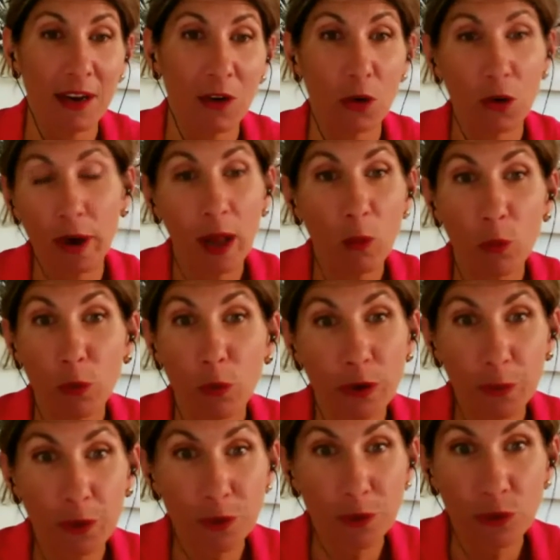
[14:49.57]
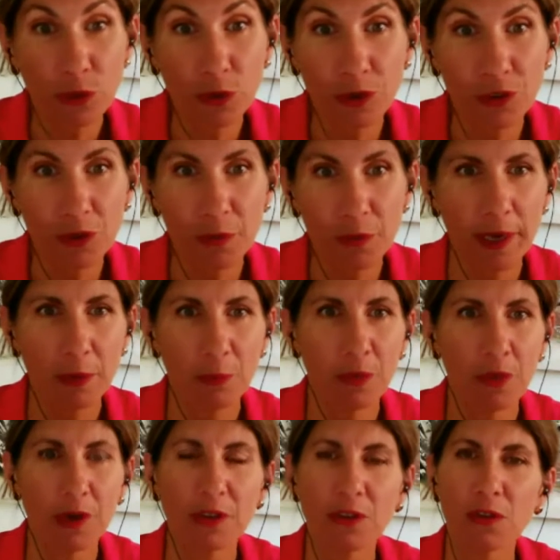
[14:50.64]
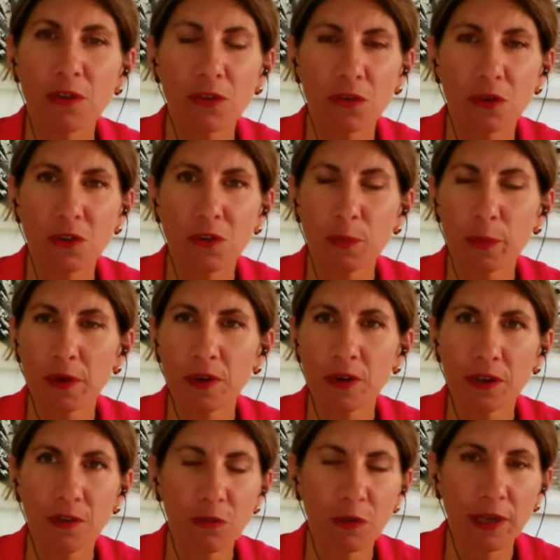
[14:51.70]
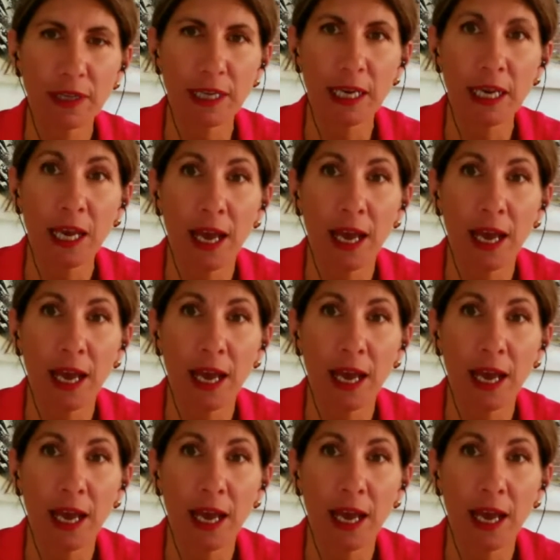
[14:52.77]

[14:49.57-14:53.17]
Or I'll work with Google to make it more user experience friendly.